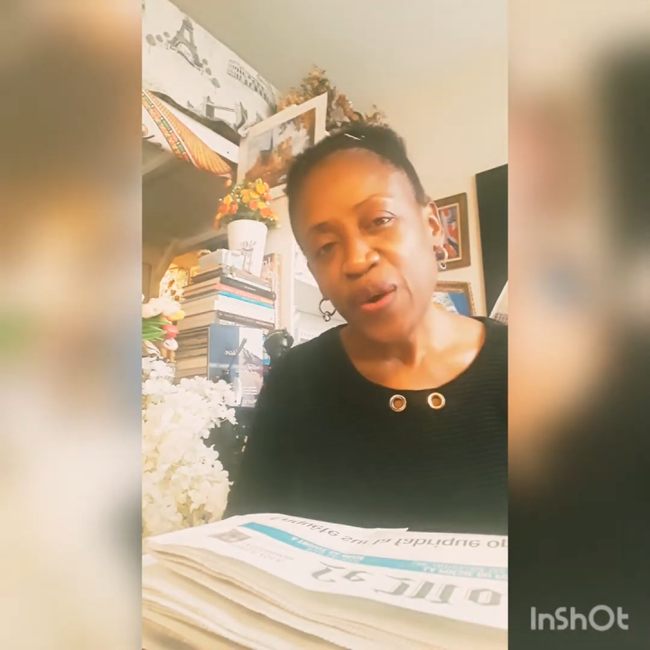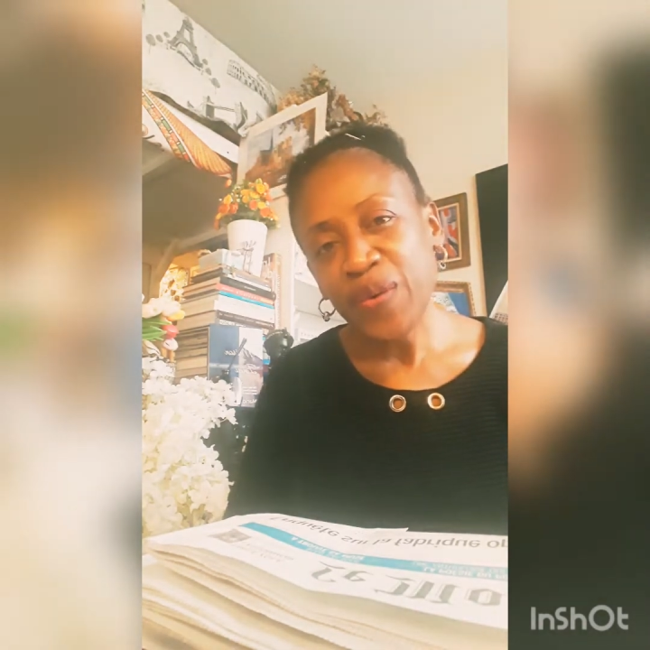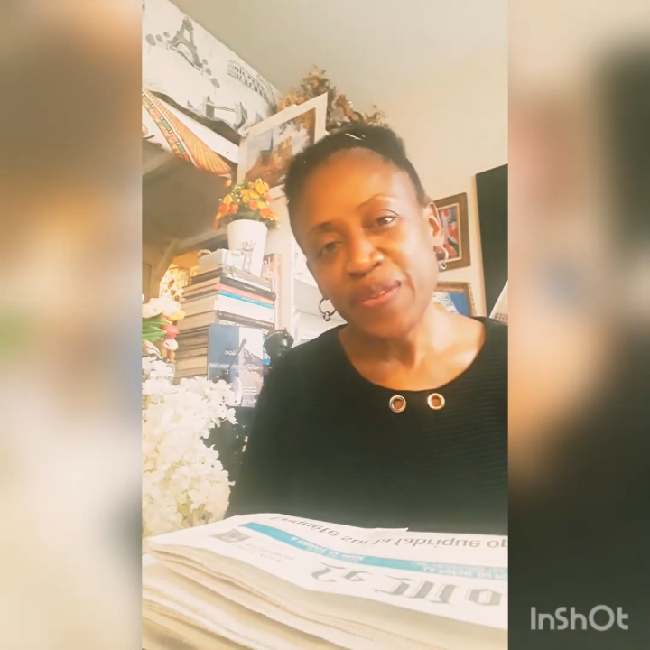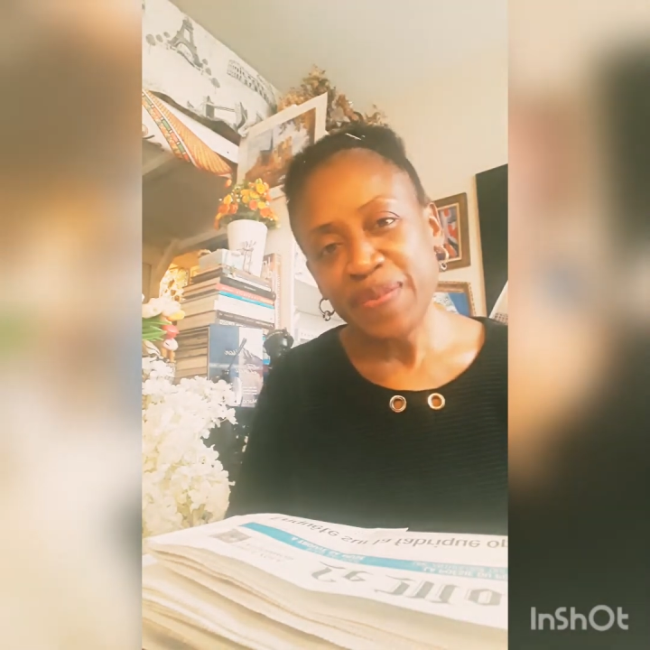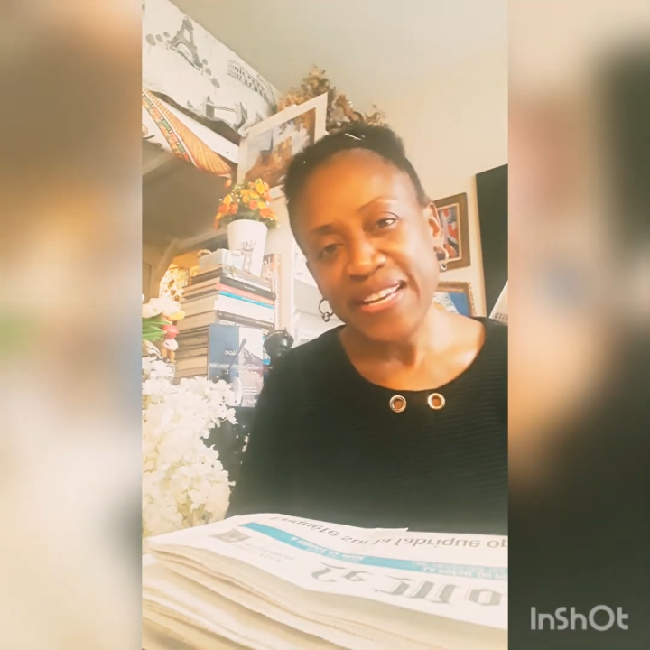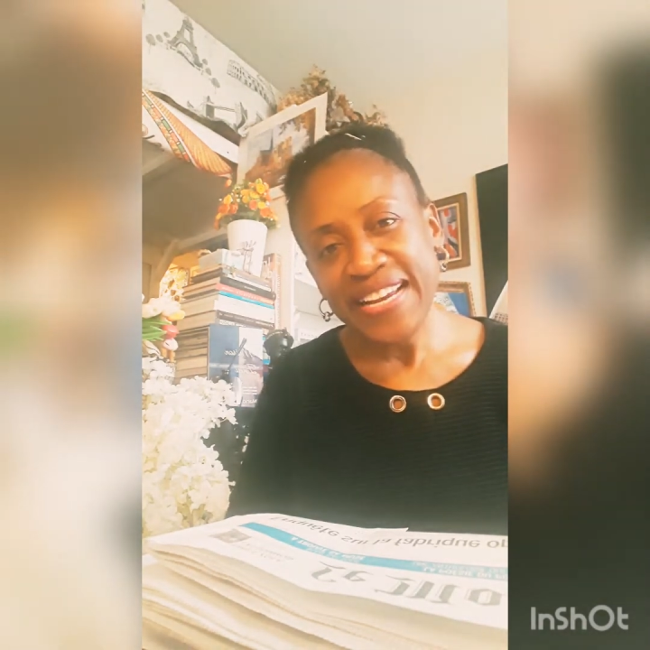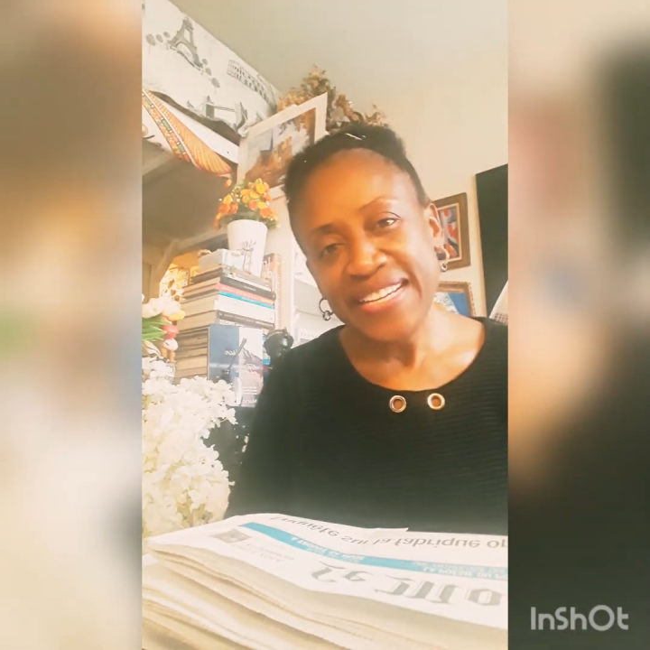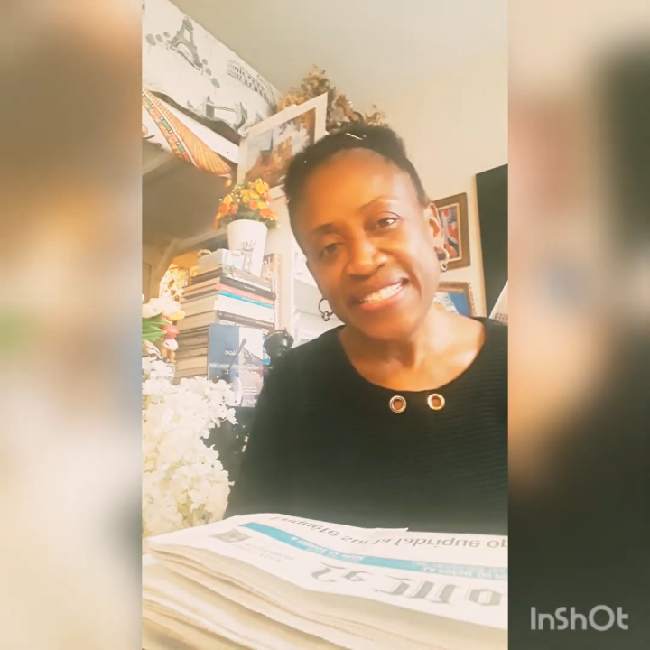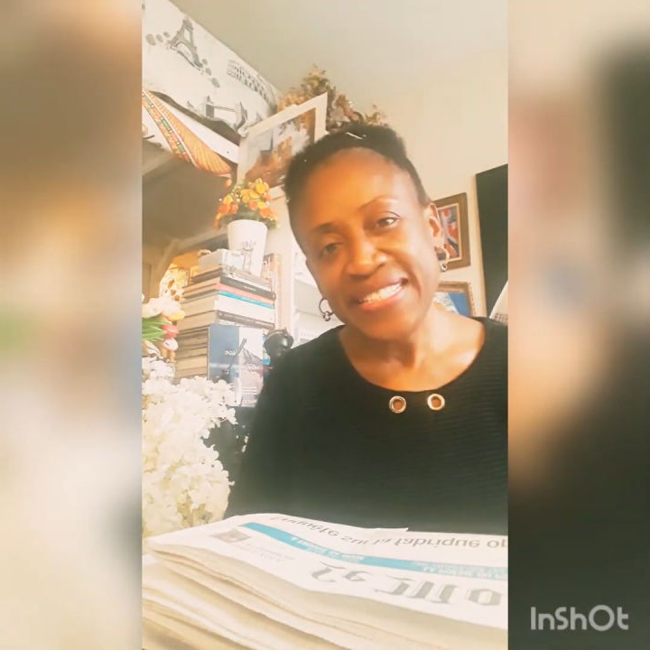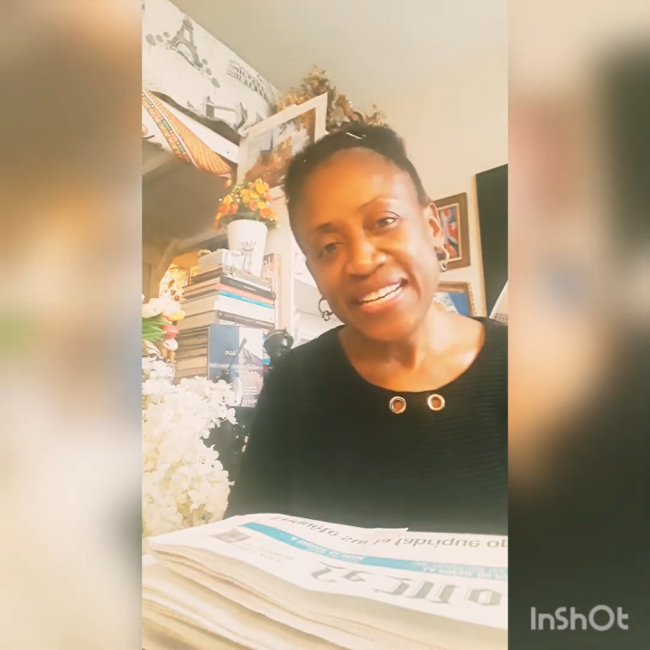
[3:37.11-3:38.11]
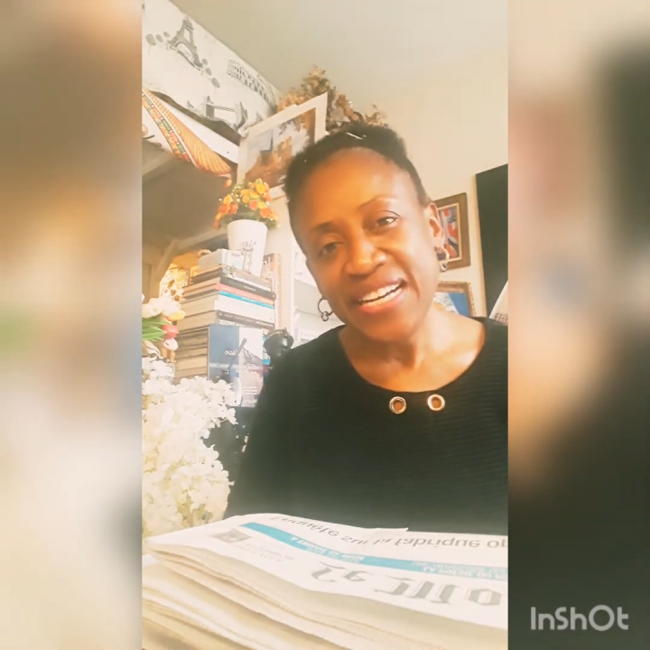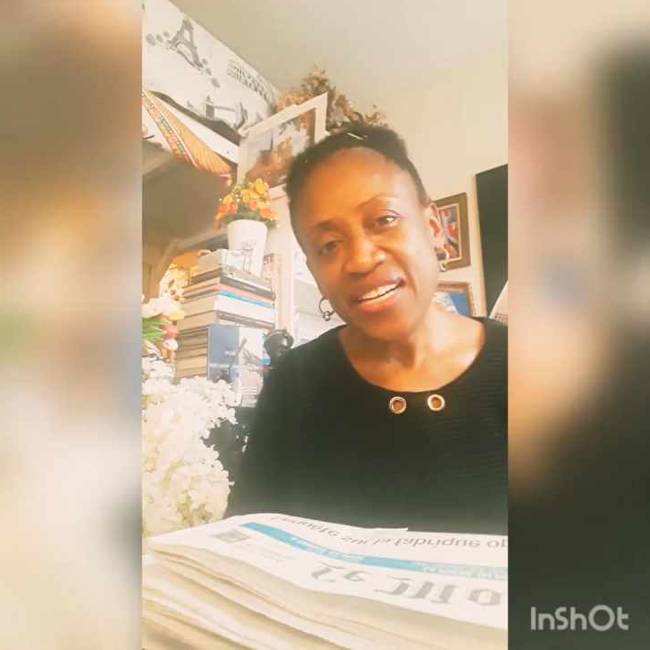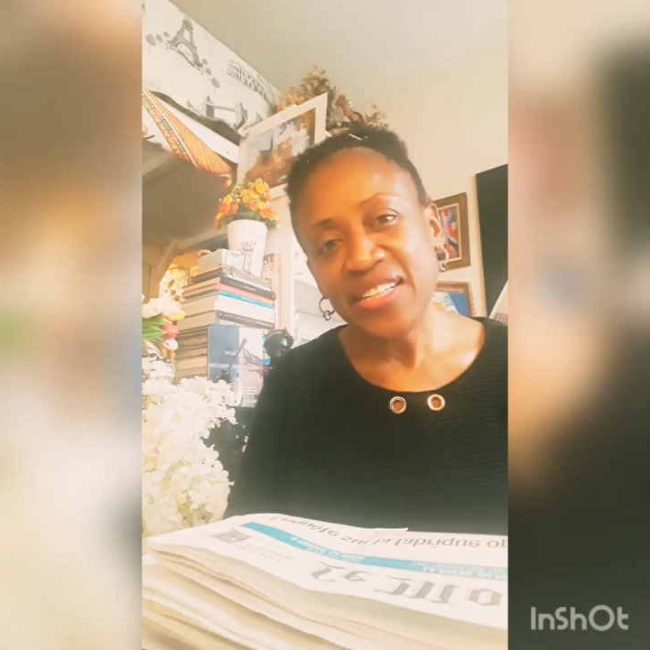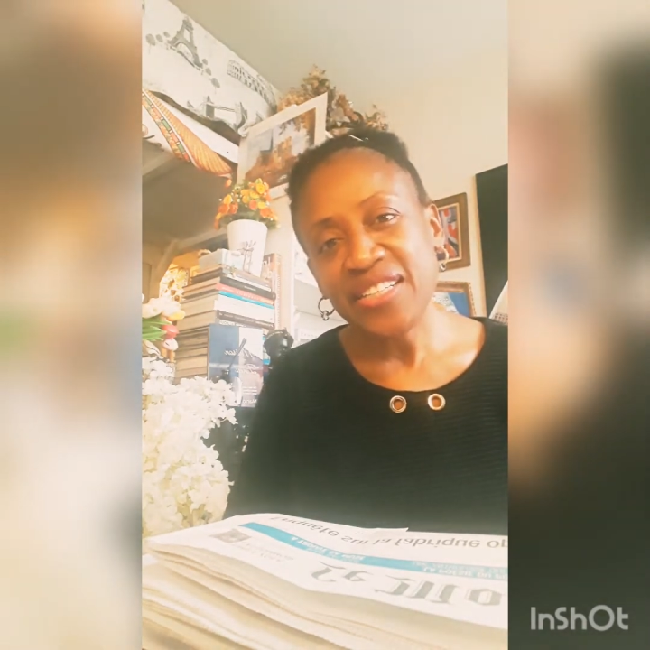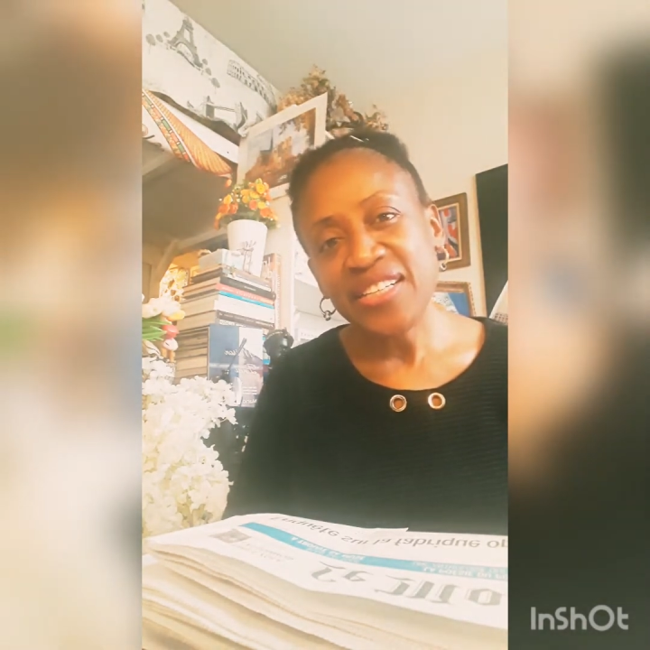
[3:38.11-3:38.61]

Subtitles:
with main idea